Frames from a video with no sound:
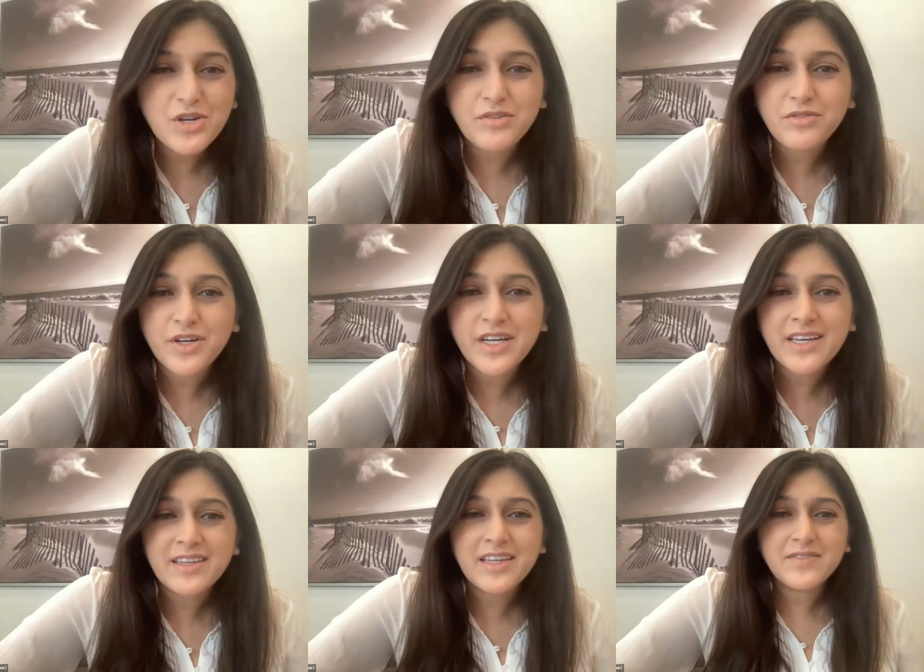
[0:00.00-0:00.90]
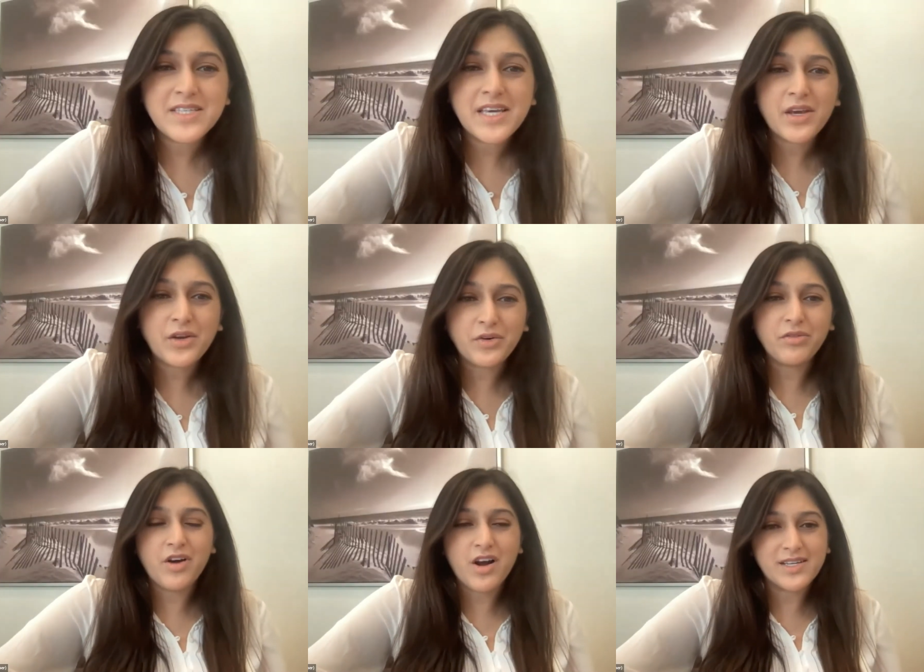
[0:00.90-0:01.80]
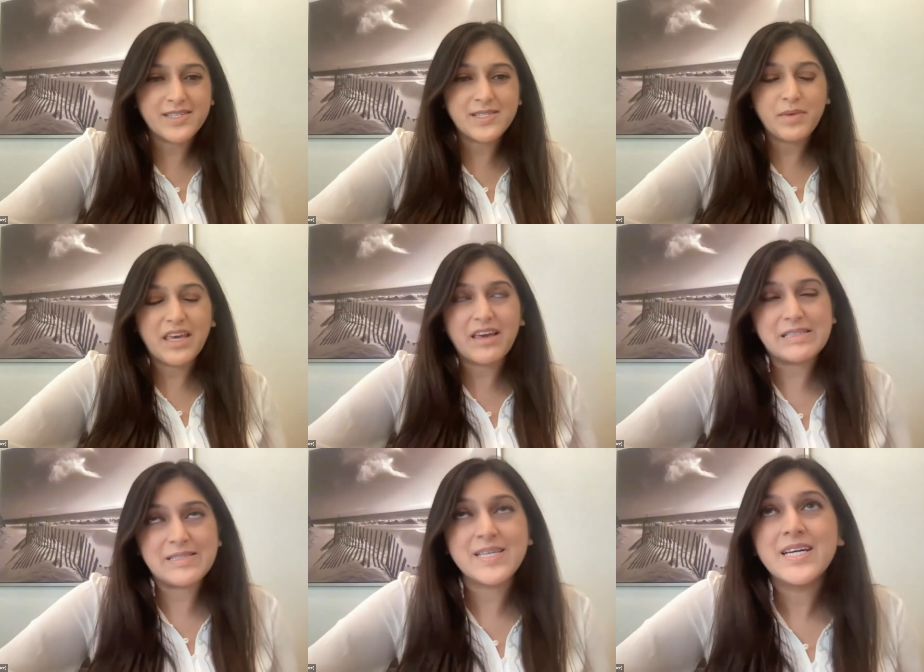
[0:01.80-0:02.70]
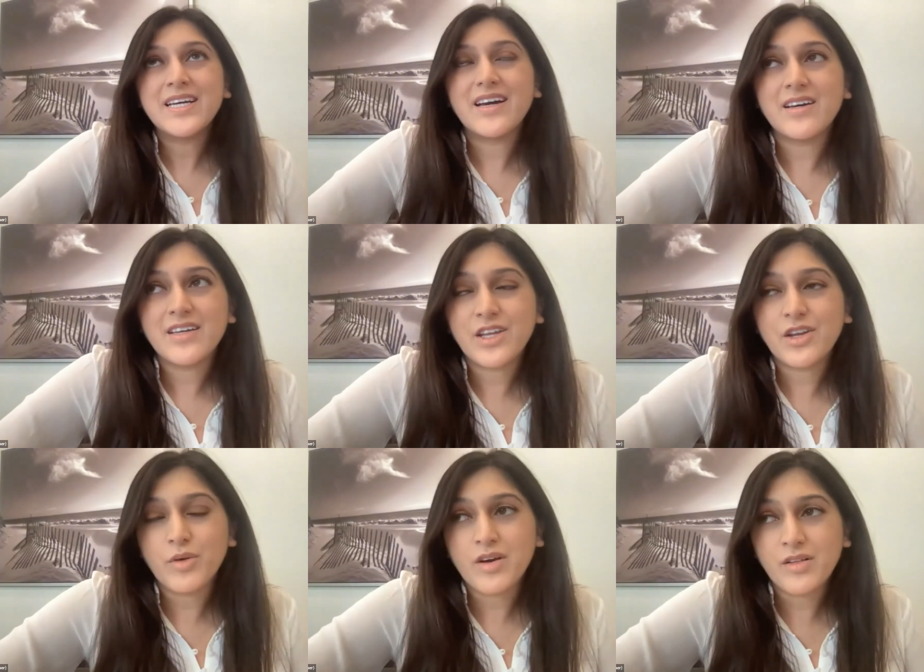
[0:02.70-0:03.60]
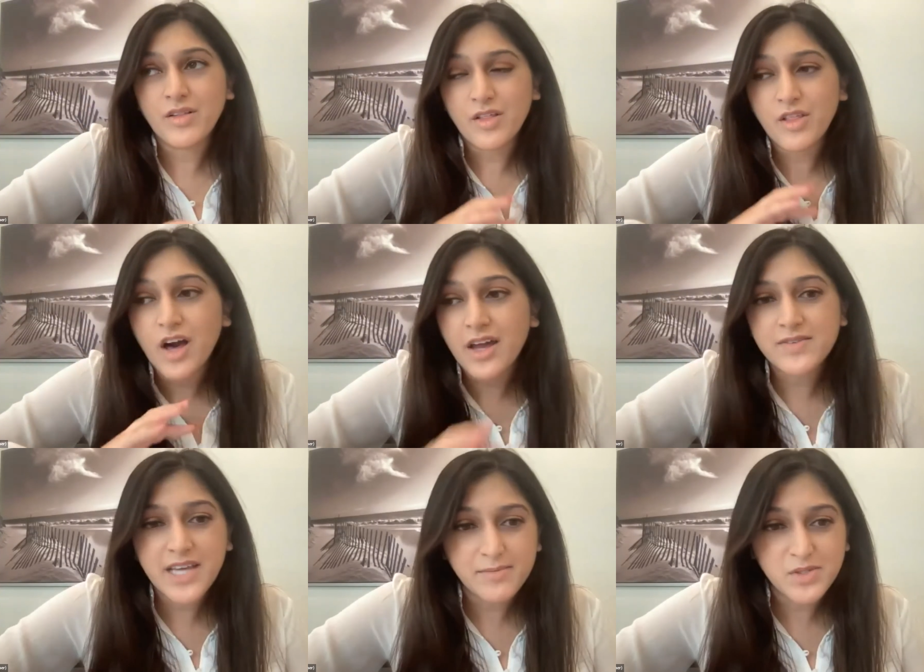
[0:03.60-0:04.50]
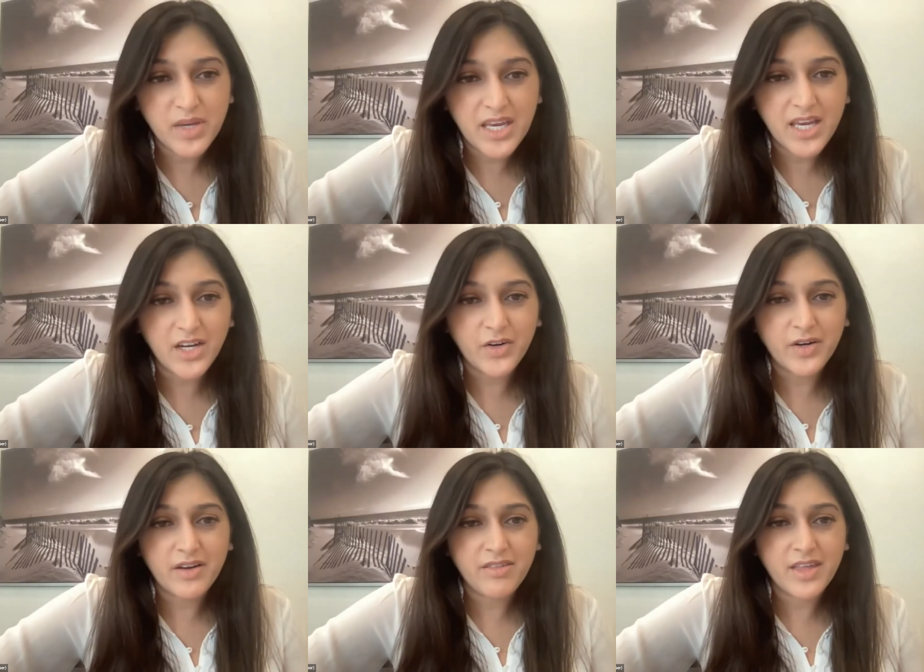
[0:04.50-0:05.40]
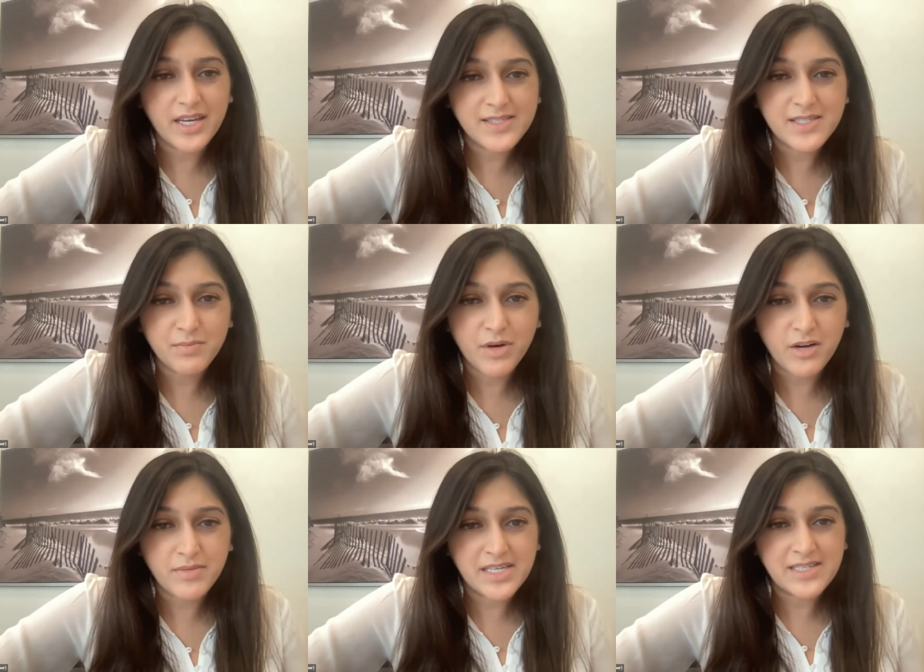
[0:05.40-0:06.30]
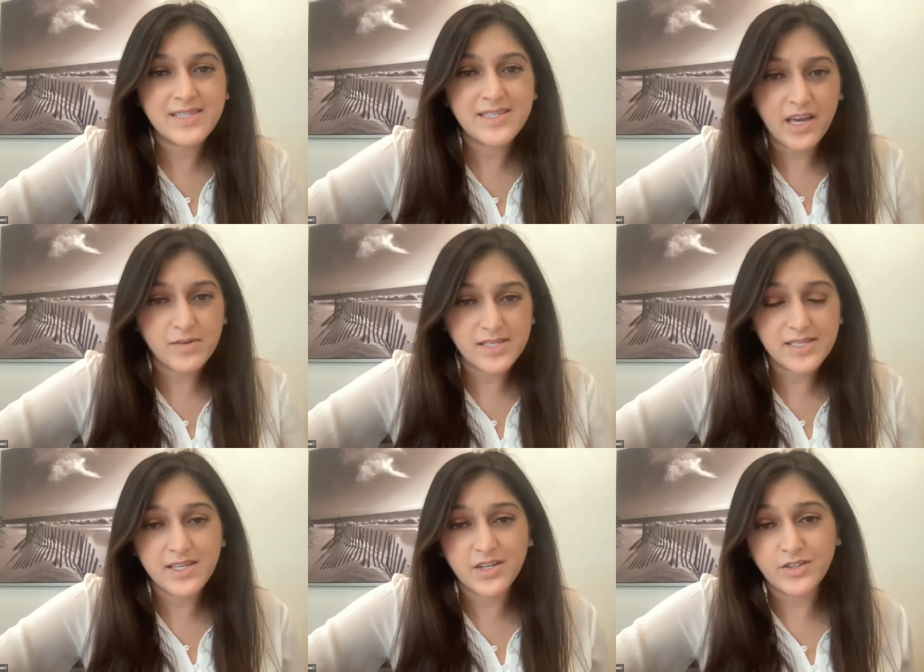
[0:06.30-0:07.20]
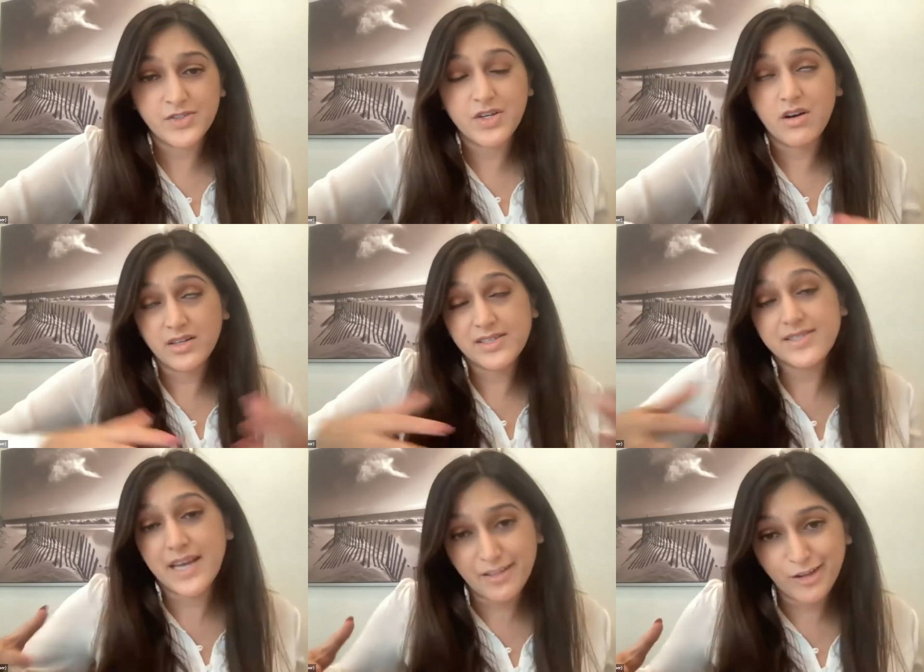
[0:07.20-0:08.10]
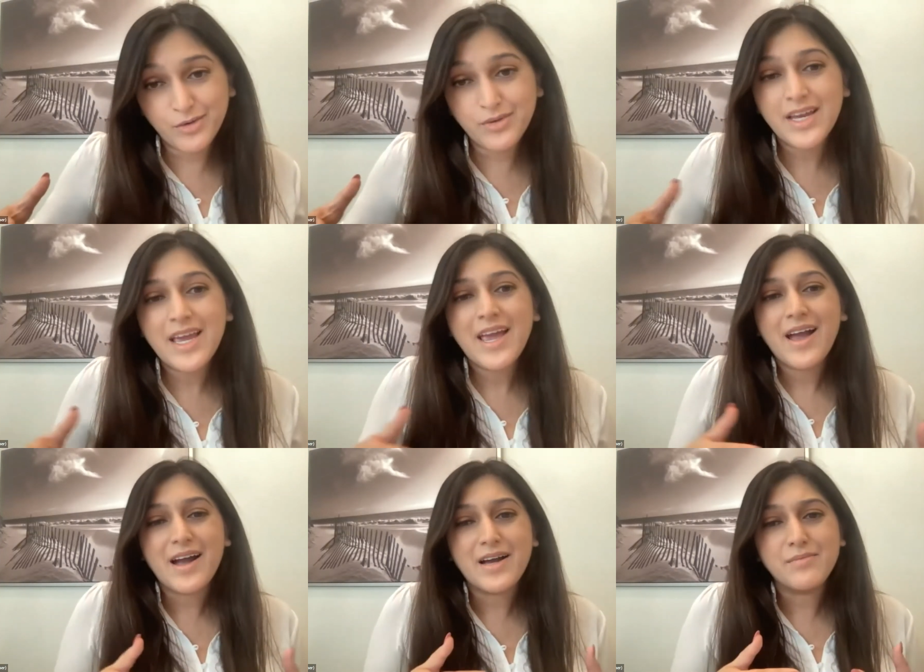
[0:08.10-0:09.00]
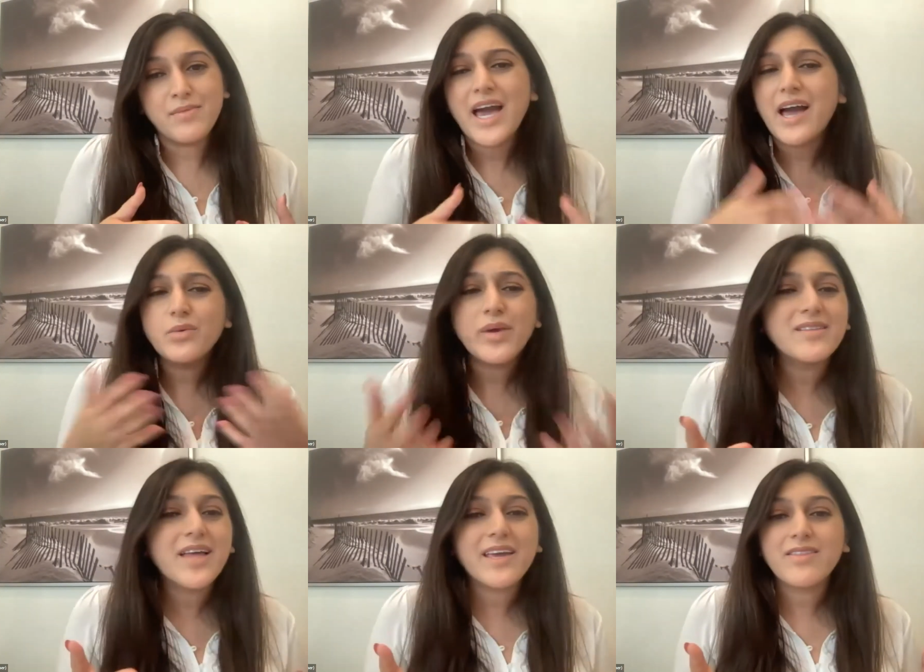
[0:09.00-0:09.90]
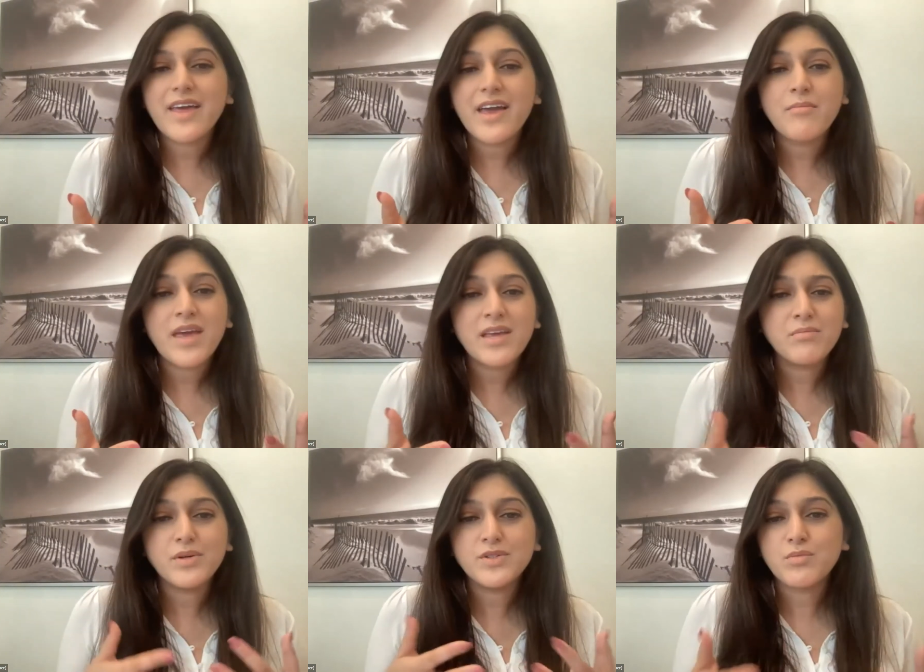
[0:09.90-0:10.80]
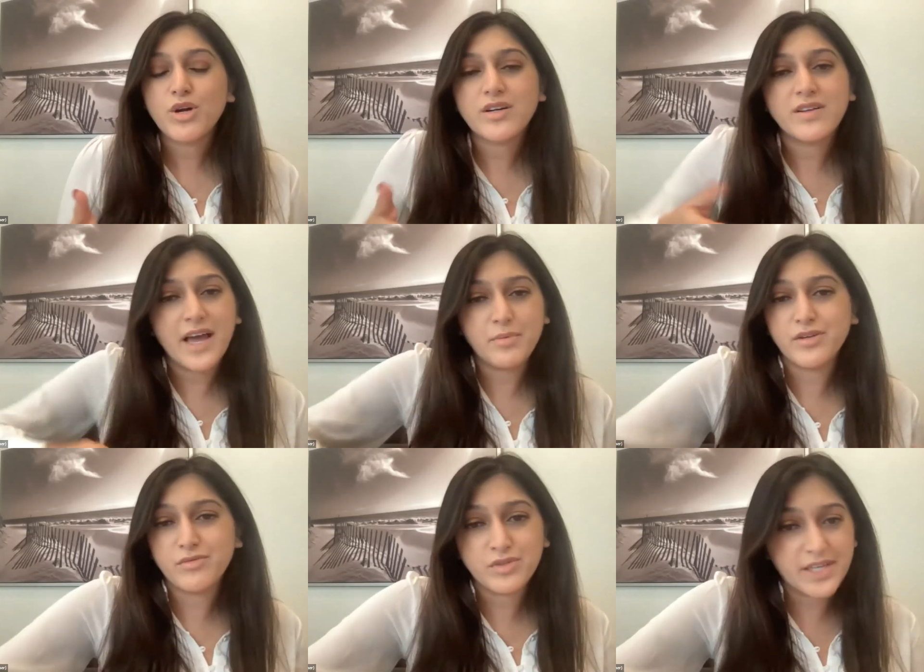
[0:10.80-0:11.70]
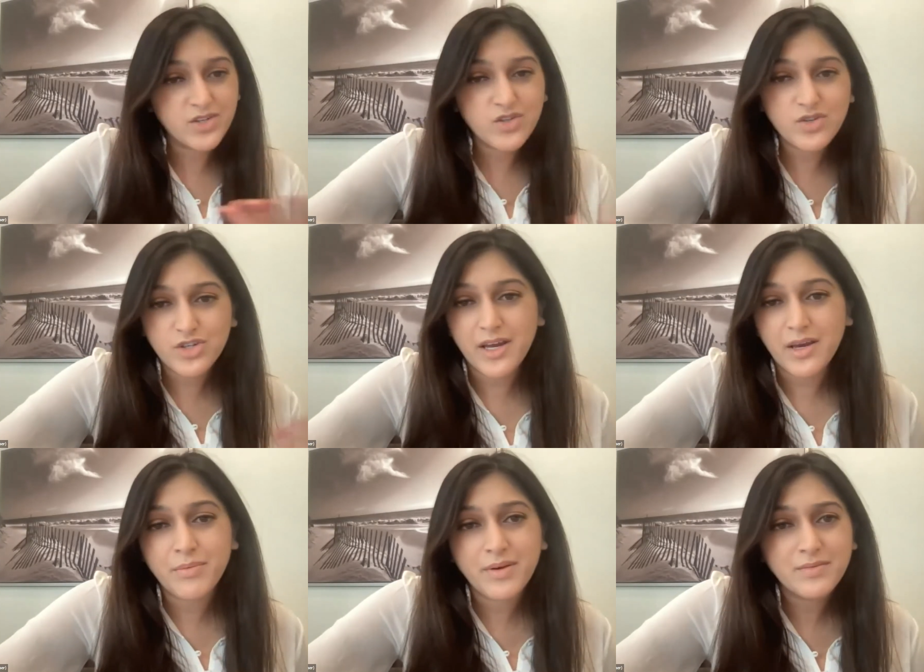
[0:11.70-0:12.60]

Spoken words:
Jennifer, I'd love to get your thoughts, because, a lot of times we hear athletics departments and counseling centers are siloed. How do we align them and build a more collaborative relationship?